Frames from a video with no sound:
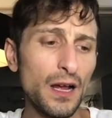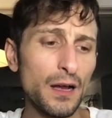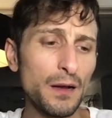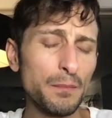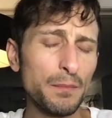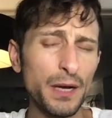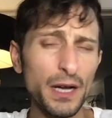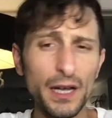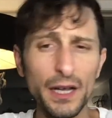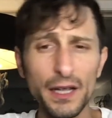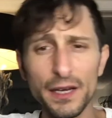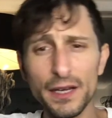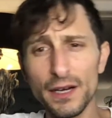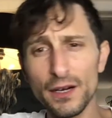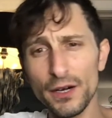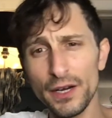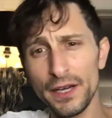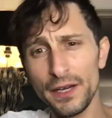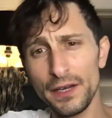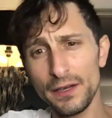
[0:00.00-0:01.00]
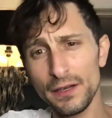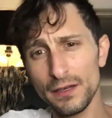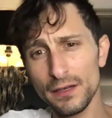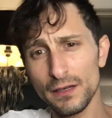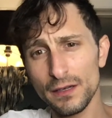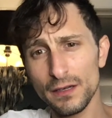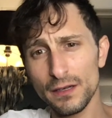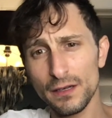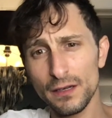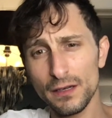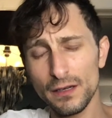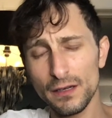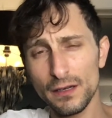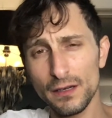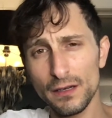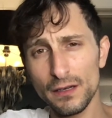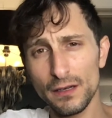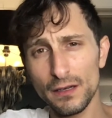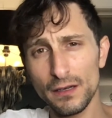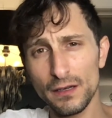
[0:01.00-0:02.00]
Binary
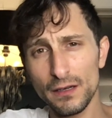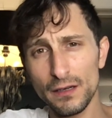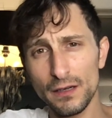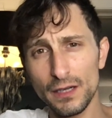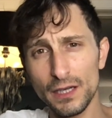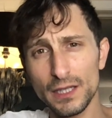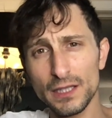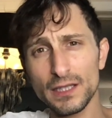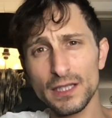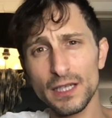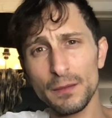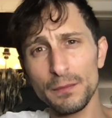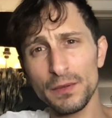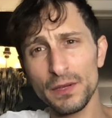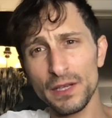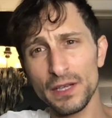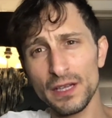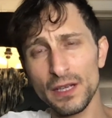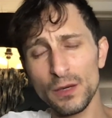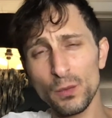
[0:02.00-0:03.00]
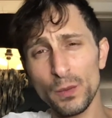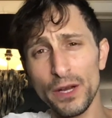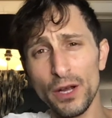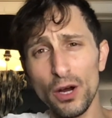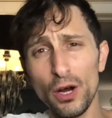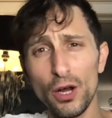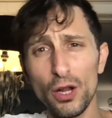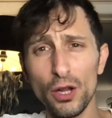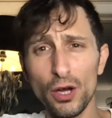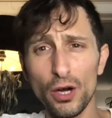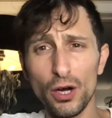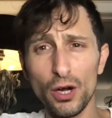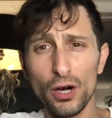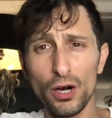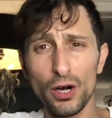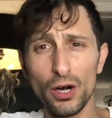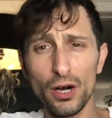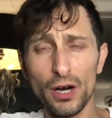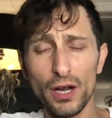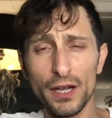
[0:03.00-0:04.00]
is something that we all
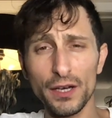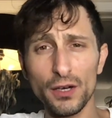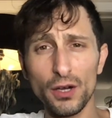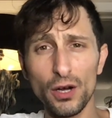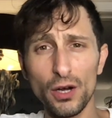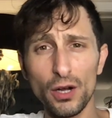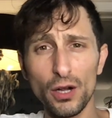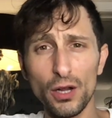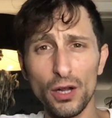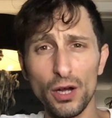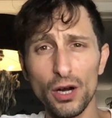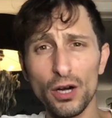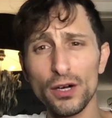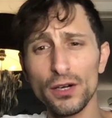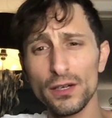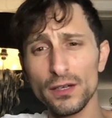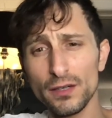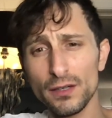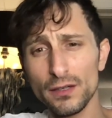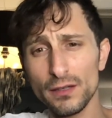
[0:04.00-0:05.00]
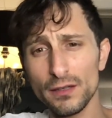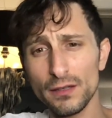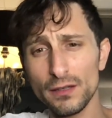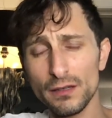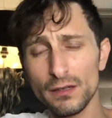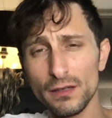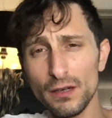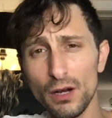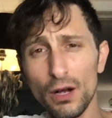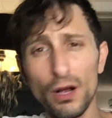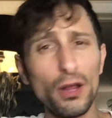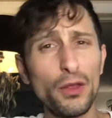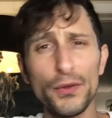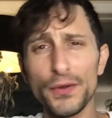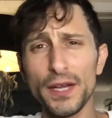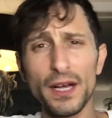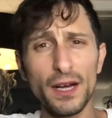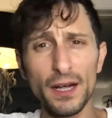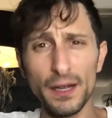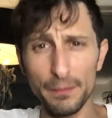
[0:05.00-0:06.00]
are and all aren't all the
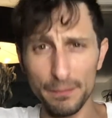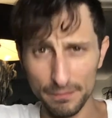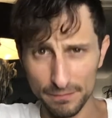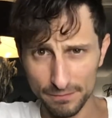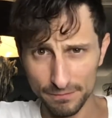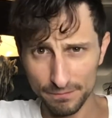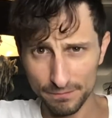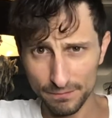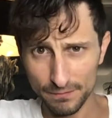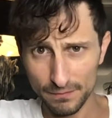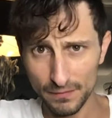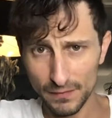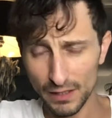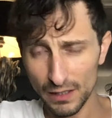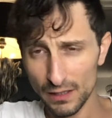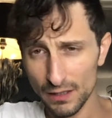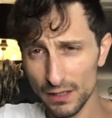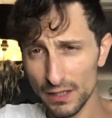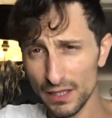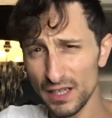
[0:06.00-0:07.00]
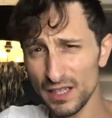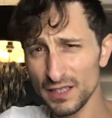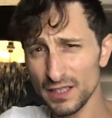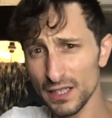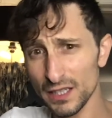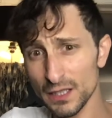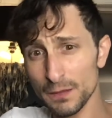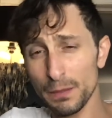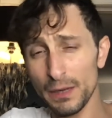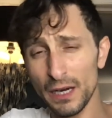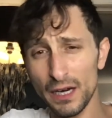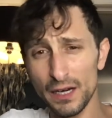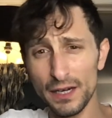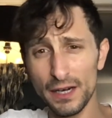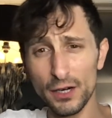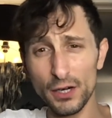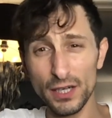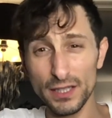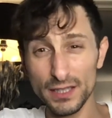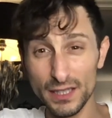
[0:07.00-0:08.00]
time. The easiest
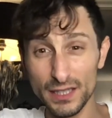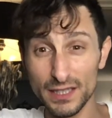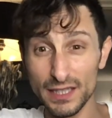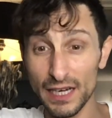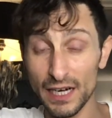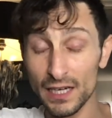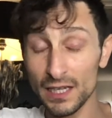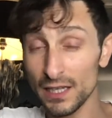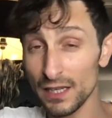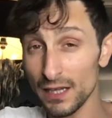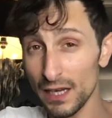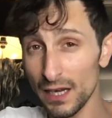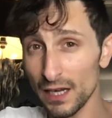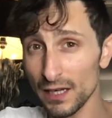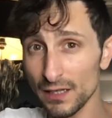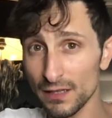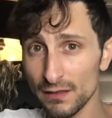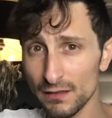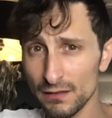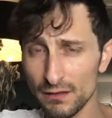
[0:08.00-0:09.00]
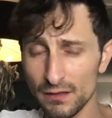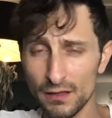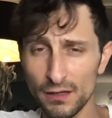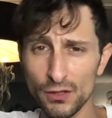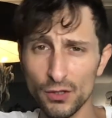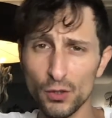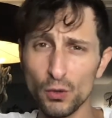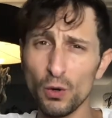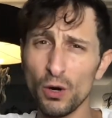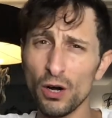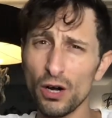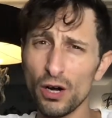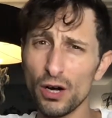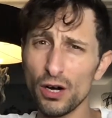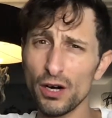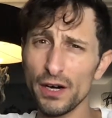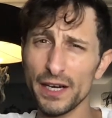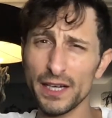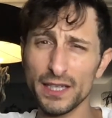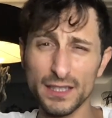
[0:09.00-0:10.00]
binary is exactly that. You
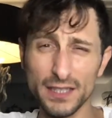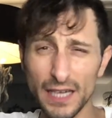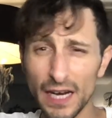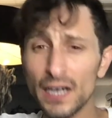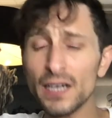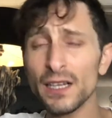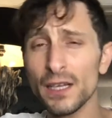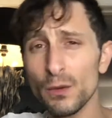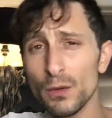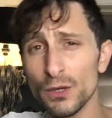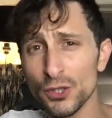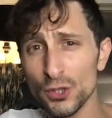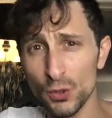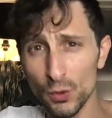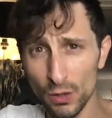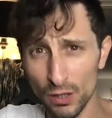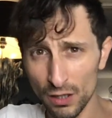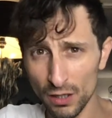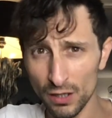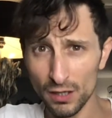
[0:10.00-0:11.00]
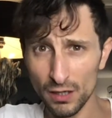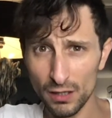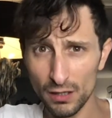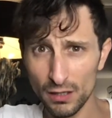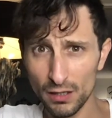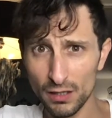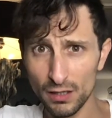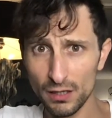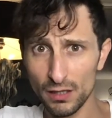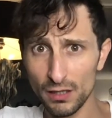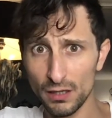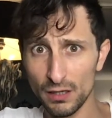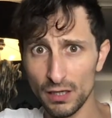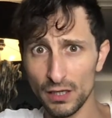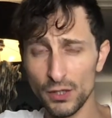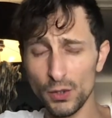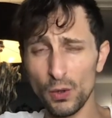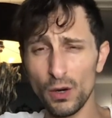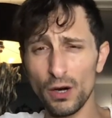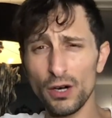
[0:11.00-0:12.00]
are exactly what you are, and
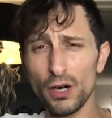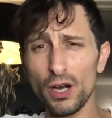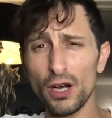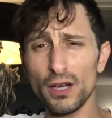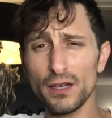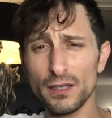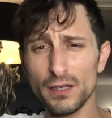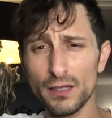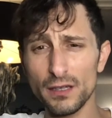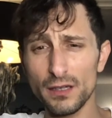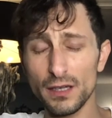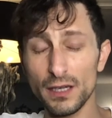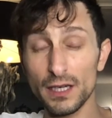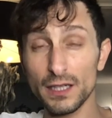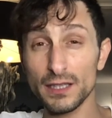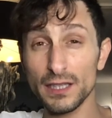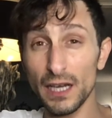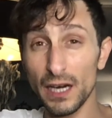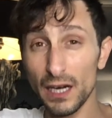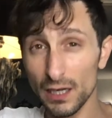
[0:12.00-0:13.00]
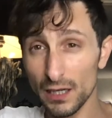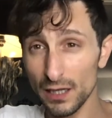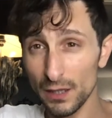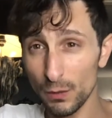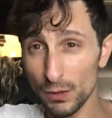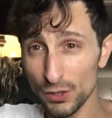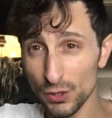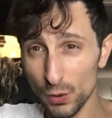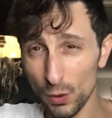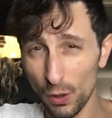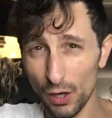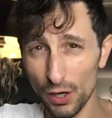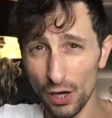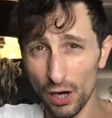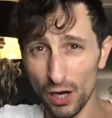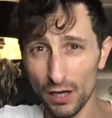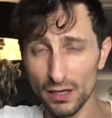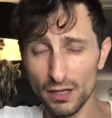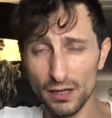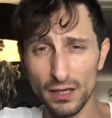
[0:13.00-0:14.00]
you are not exactly what you are
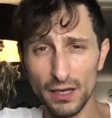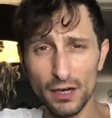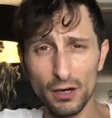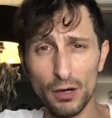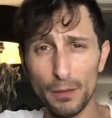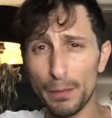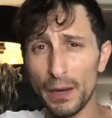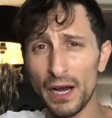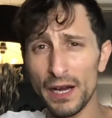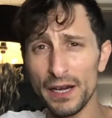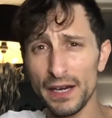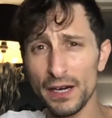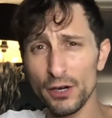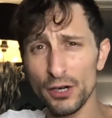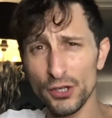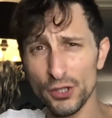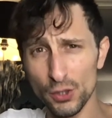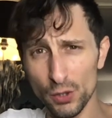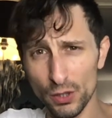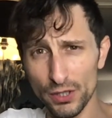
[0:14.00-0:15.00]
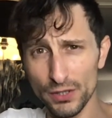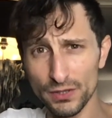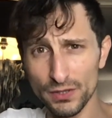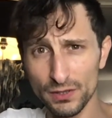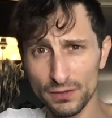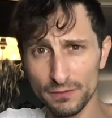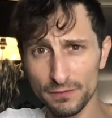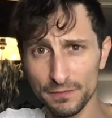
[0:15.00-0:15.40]
not. They're a binary choice.